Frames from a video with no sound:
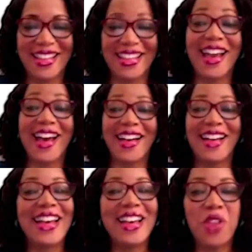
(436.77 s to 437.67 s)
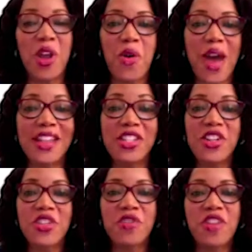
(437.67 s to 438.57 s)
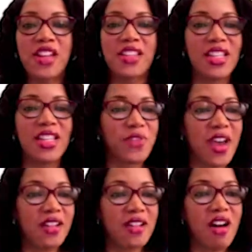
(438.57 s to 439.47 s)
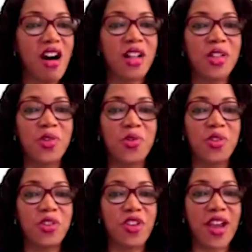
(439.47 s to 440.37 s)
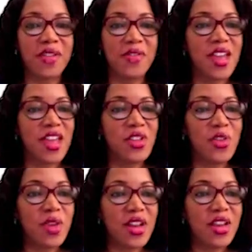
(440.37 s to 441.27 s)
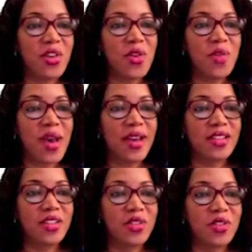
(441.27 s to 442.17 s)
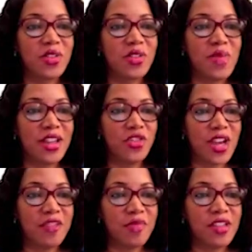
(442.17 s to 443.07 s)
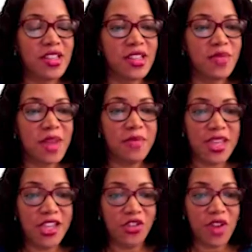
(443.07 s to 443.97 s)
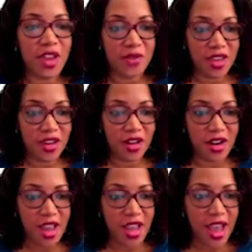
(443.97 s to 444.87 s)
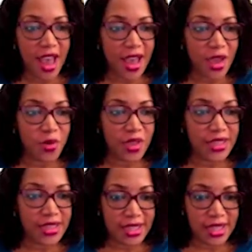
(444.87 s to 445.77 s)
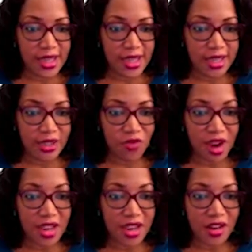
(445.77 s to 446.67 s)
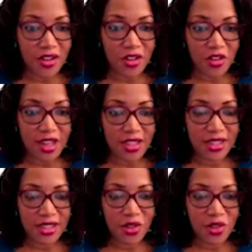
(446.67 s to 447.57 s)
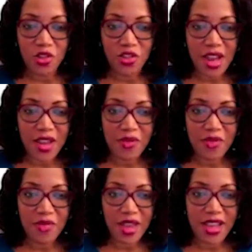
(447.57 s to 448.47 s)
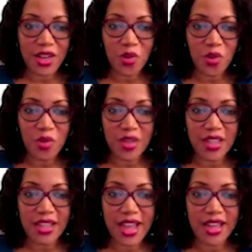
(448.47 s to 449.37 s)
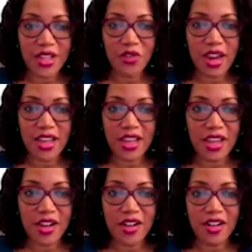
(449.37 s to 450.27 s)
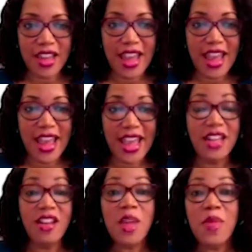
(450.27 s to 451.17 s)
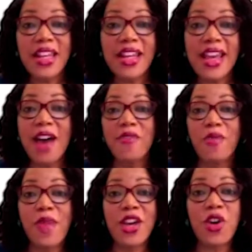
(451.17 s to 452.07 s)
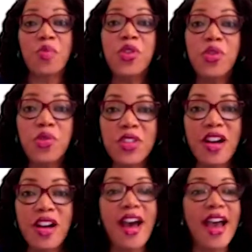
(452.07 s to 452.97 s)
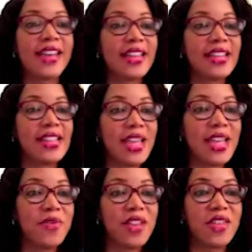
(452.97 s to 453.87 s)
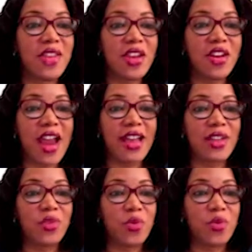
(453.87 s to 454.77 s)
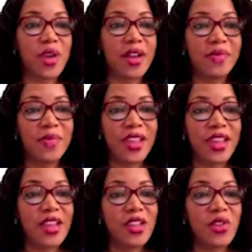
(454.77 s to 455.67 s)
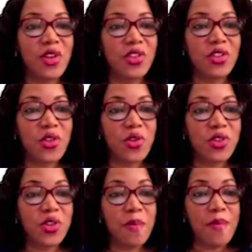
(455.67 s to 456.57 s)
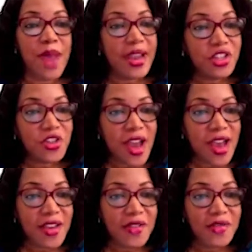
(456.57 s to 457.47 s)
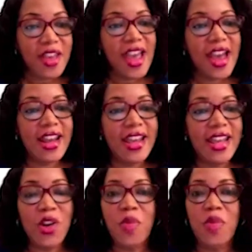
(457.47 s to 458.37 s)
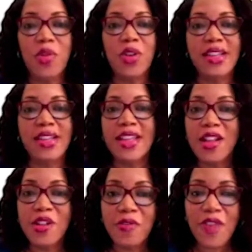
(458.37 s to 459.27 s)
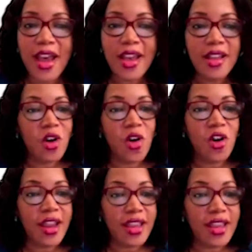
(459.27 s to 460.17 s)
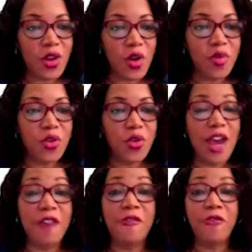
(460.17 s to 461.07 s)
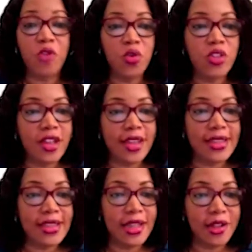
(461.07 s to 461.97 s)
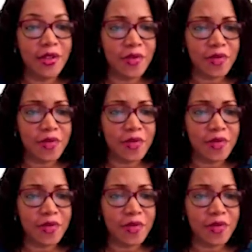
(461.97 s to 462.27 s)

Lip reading: Yeah. No, I just created this file called Google Drive. So when I go back to my drive, because this is my main drive here, I will see it right here, created, Google Drive. I can open it and it's right here. Any document that I have on my computer, I can save it there as well. So I just go to my drive and I can upload a single file or I can upload a folder itself.